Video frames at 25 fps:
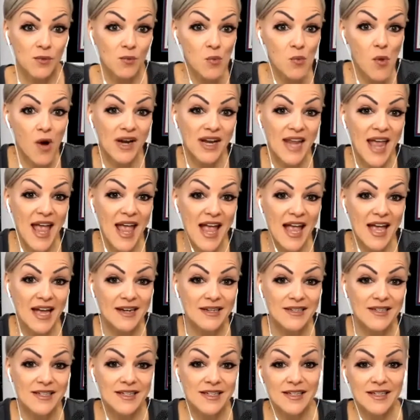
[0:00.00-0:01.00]
1
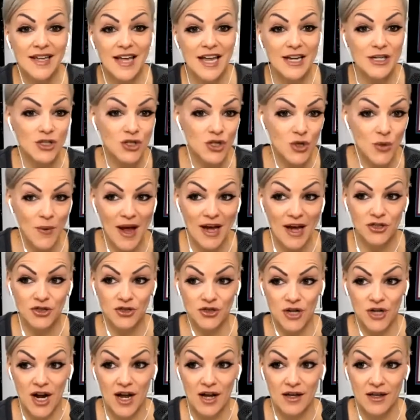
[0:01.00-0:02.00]
hand and 2
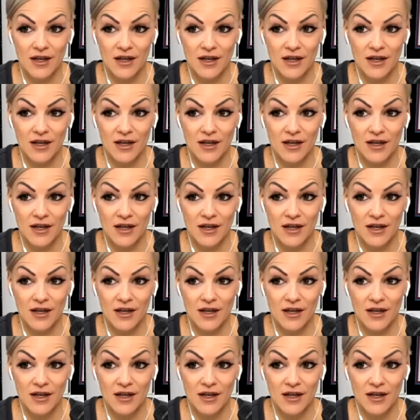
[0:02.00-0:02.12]
extra.